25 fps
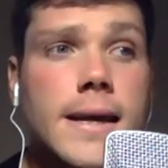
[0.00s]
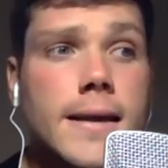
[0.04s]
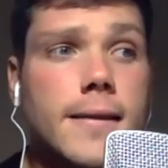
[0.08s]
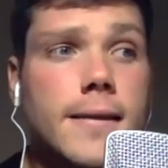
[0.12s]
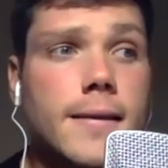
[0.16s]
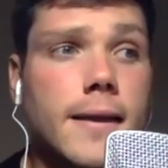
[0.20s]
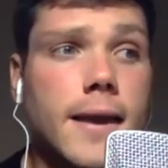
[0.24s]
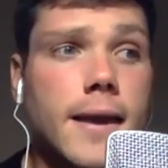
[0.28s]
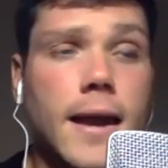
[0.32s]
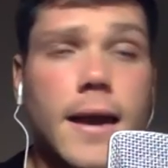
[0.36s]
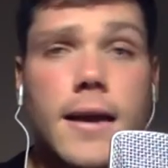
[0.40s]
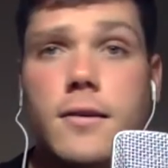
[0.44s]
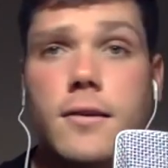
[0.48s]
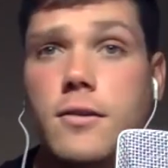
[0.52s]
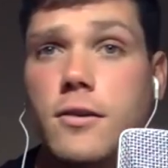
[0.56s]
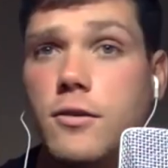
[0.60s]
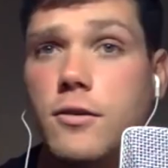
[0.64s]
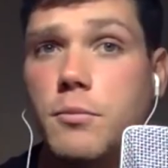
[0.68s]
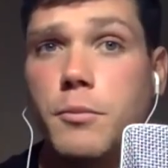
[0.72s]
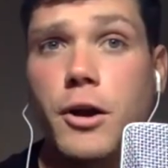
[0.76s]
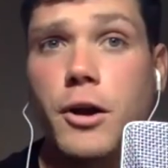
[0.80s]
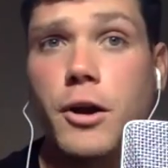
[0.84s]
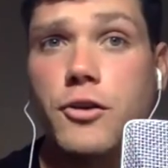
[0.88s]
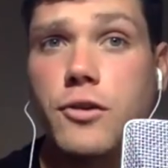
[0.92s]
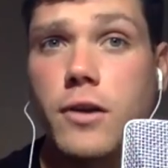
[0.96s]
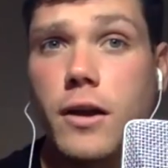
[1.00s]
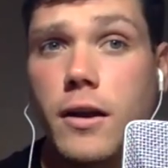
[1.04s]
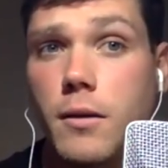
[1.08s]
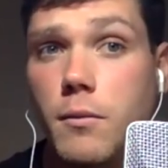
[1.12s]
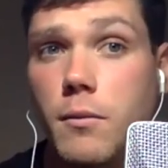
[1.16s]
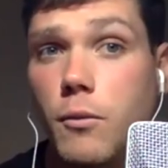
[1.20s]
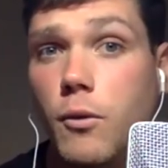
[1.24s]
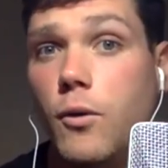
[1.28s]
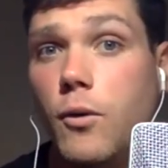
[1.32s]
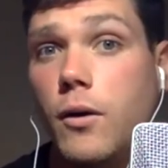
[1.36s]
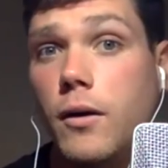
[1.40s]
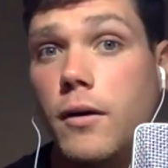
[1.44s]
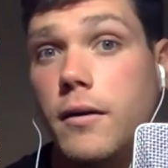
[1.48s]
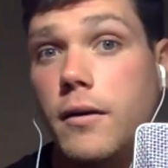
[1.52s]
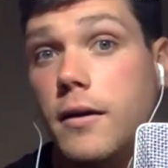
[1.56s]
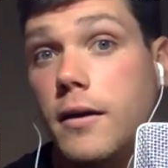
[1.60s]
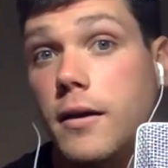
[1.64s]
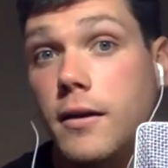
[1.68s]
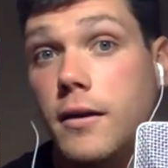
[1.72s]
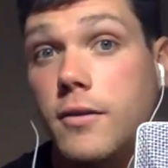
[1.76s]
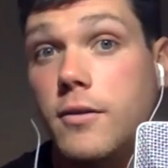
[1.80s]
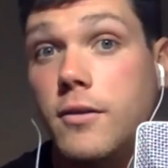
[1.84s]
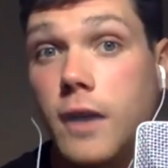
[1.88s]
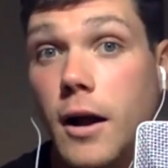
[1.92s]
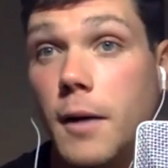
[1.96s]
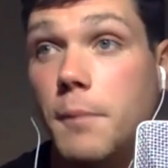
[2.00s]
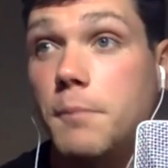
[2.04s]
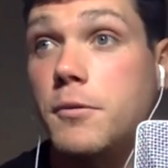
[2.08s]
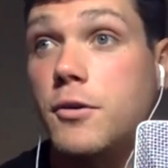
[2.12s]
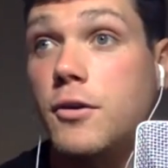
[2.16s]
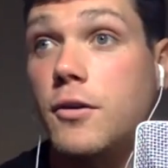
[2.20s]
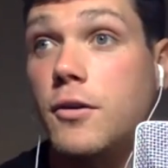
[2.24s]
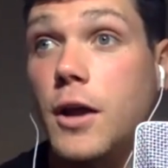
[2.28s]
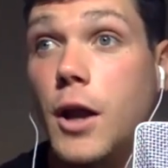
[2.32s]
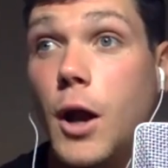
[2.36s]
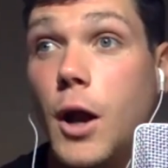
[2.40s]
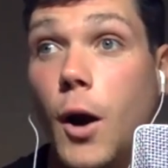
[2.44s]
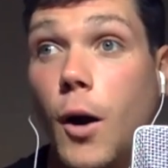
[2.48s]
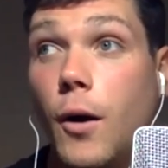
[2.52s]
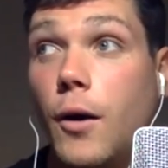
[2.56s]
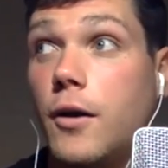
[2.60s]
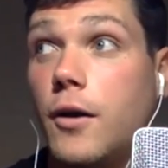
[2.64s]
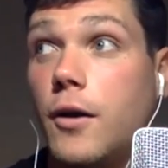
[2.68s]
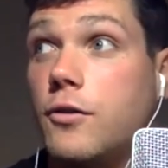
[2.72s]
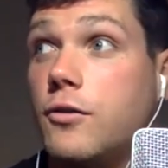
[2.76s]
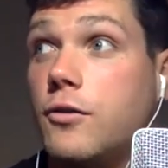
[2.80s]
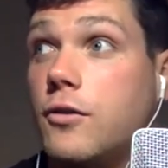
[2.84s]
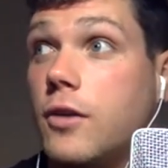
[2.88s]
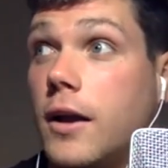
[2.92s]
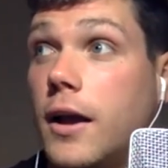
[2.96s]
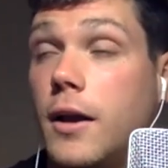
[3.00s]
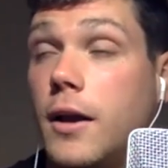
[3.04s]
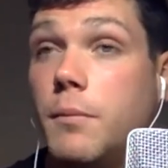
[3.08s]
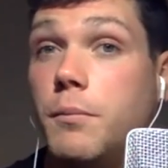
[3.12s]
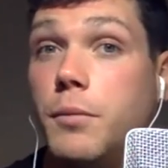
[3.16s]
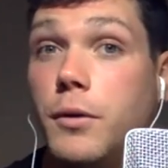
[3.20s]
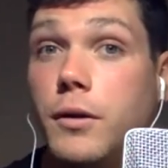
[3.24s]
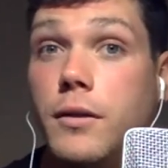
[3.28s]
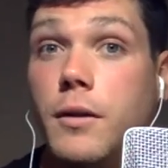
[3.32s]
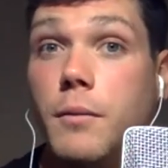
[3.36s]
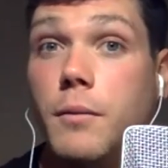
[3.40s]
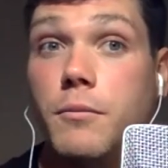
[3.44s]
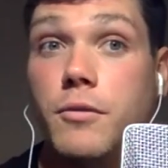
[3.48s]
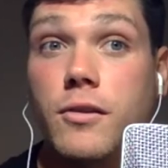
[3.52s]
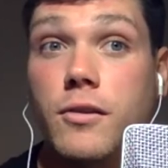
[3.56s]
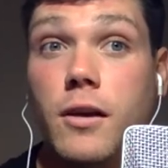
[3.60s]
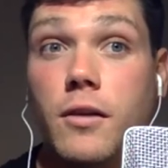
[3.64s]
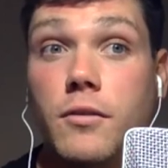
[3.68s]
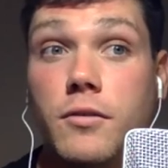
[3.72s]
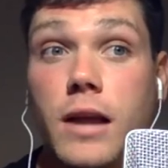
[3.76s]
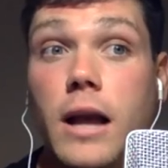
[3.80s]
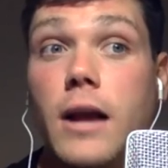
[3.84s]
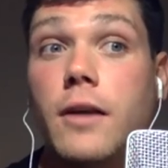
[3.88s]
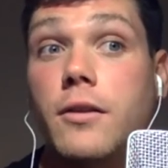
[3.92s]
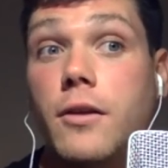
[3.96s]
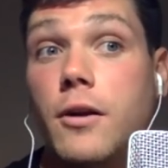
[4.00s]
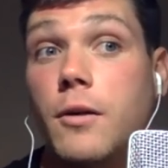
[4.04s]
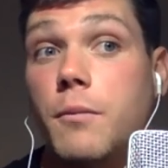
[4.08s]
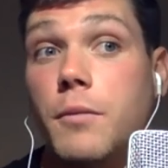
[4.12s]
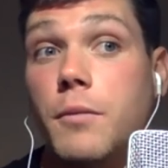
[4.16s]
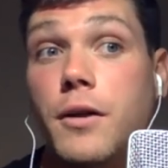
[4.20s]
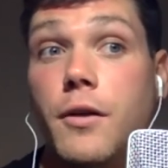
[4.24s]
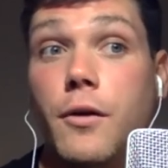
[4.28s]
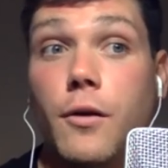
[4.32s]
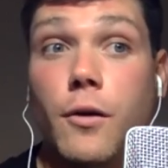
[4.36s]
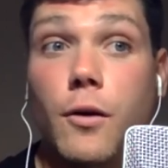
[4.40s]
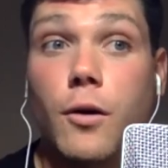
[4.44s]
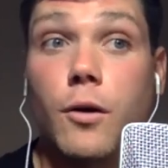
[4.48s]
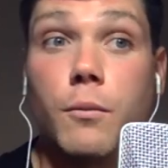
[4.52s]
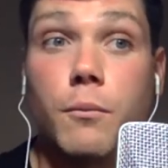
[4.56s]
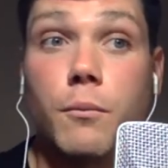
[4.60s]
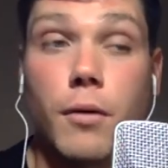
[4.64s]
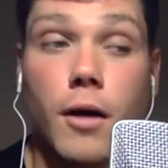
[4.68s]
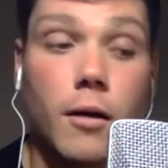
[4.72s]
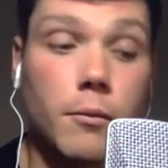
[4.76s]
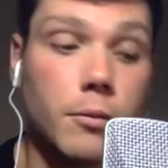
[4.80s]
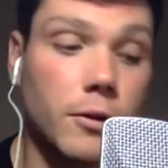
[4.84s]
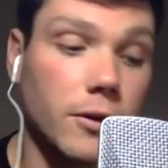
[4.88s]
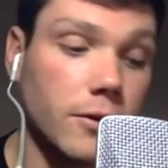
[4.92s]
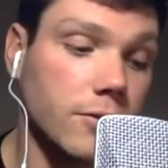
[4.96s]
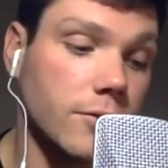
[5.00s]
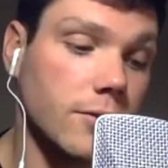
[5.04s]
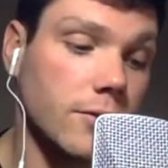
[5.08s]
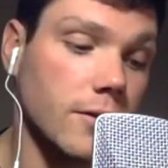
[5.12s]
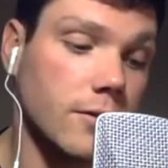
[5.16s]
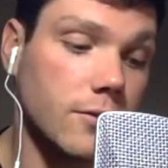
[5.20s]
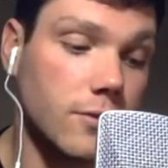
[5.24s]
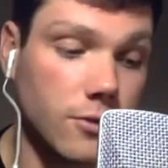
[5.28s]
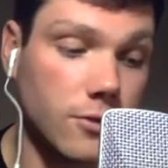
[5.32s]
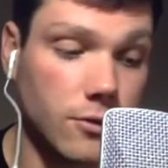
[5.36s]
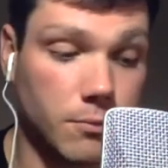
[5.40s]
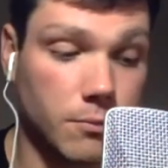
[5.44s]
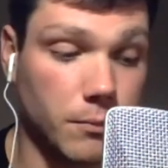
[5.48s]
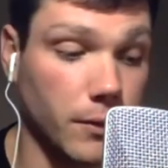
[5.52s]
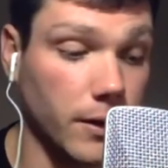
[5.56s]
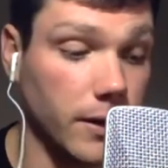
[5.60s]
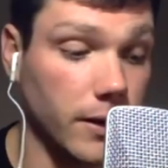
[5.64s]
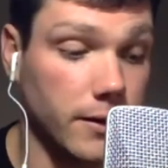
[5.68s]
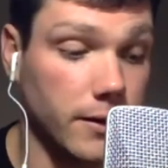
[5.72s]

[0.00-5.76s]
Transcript: the case as much anymore, that it's up to the artist to kind of put themselves out there and be their own publicists. But